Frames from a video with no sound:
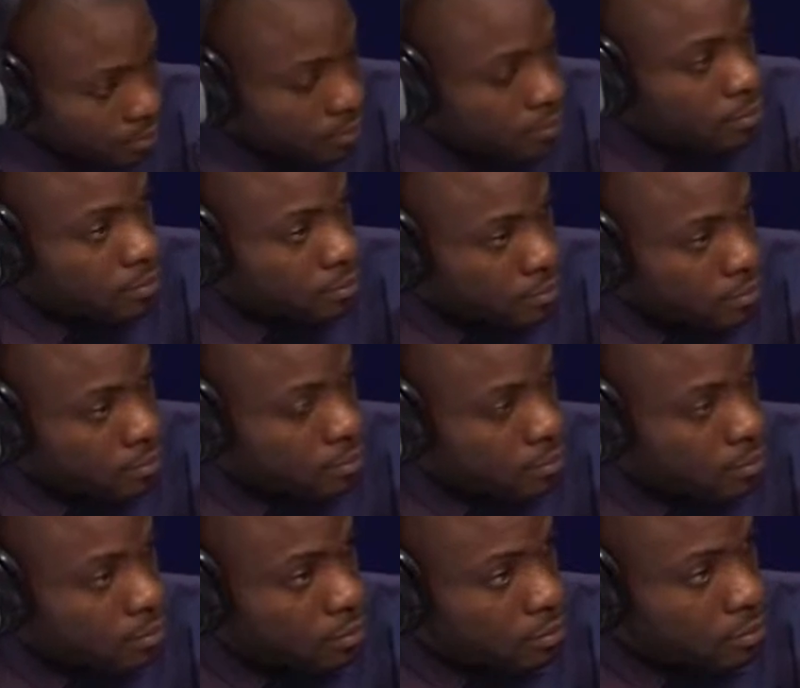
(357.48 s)
They
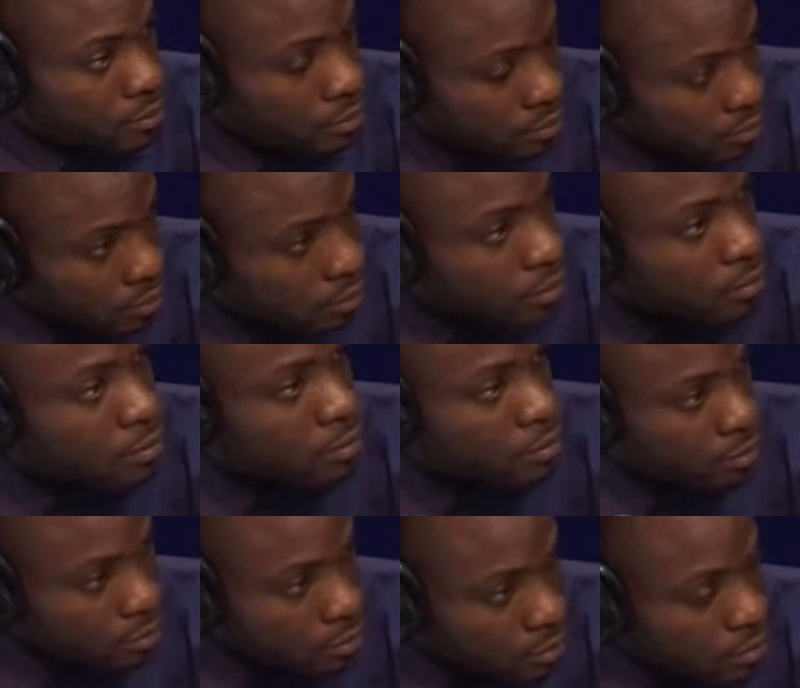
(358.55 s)
said no
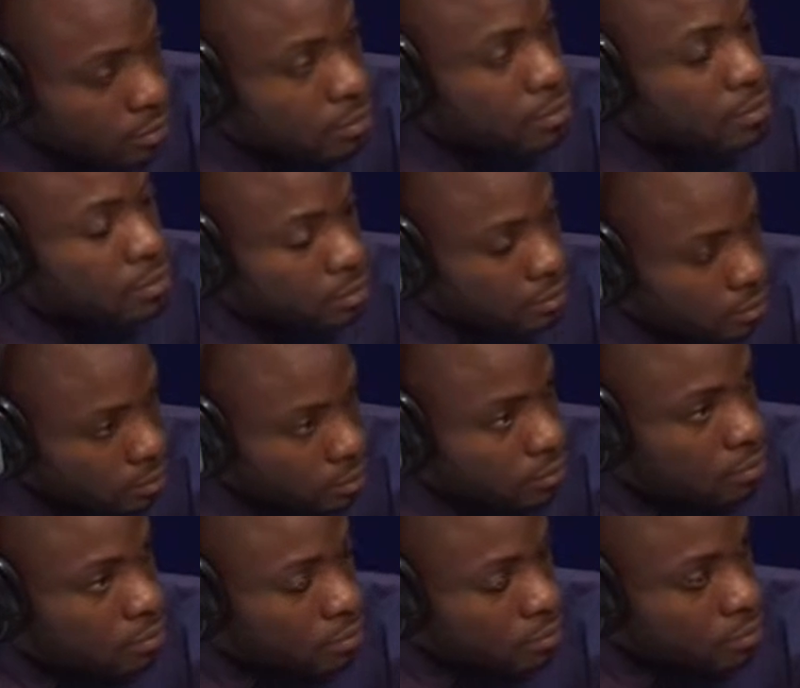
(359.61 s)
pardon.
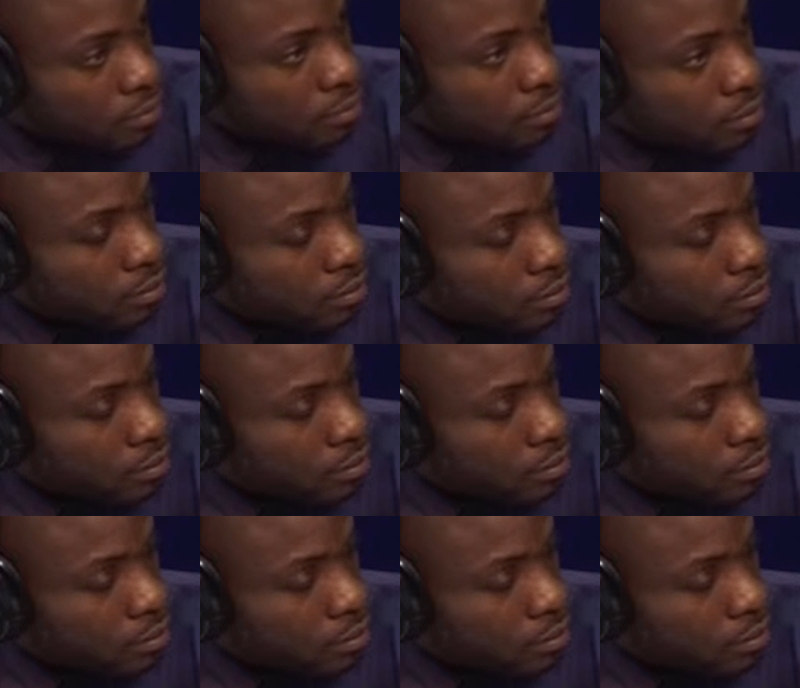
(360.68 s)
They